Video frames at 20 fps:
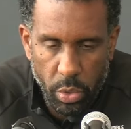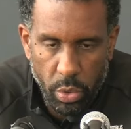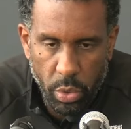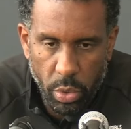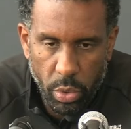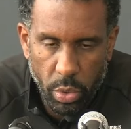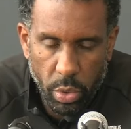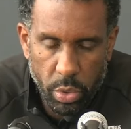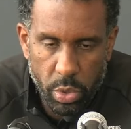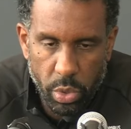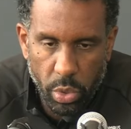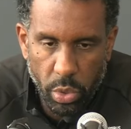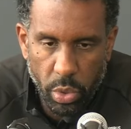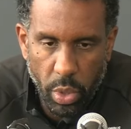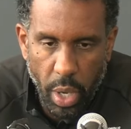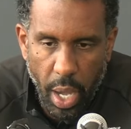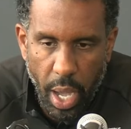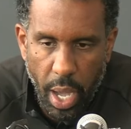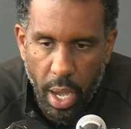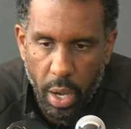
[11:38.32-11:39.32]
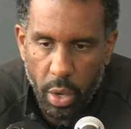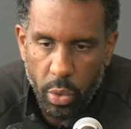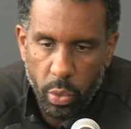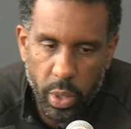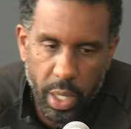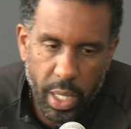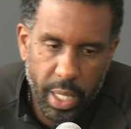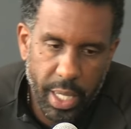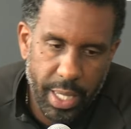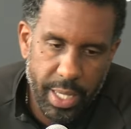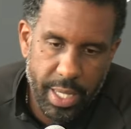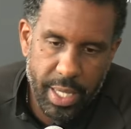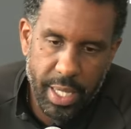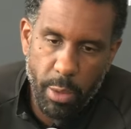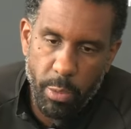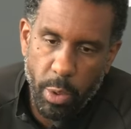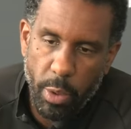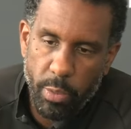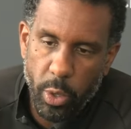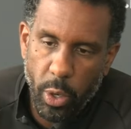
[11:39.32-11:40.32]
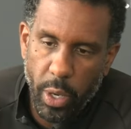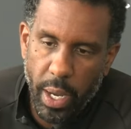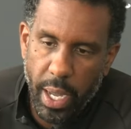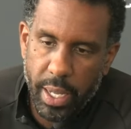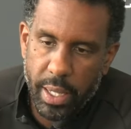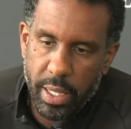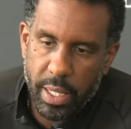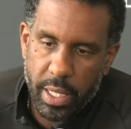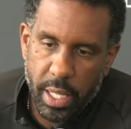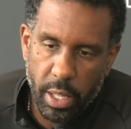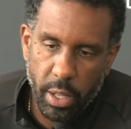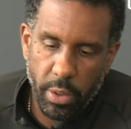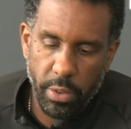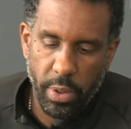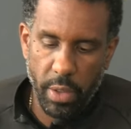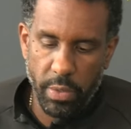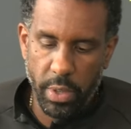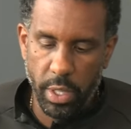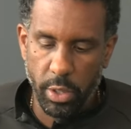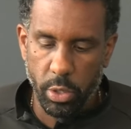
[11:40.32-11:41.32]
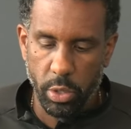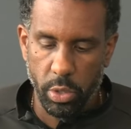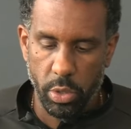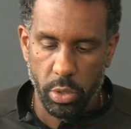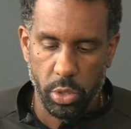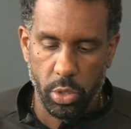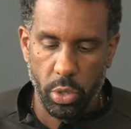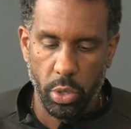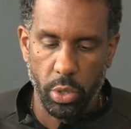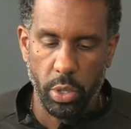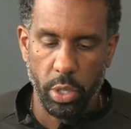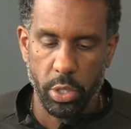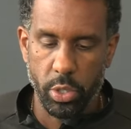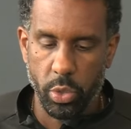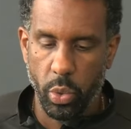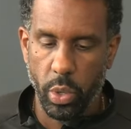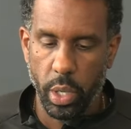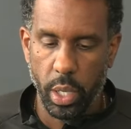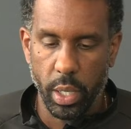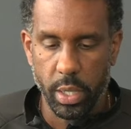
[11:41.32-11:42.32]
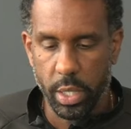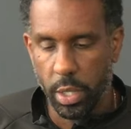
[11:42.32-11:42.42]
You know, so how we can step up the line instead of having the shoulder square,